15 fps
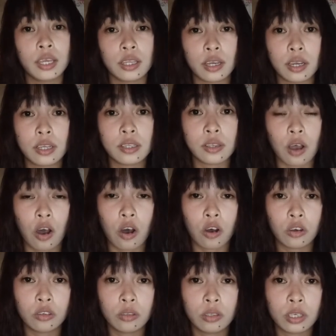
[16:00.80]
that is
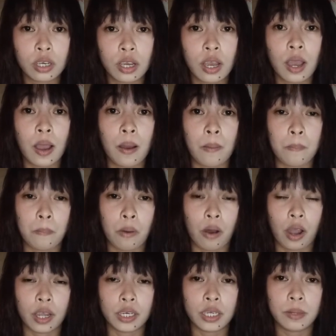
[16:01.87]
owned
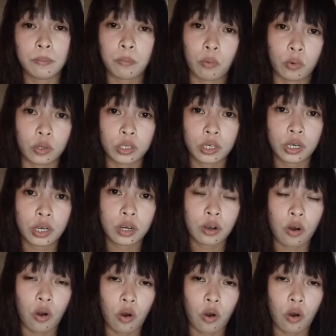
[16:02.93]
by the importer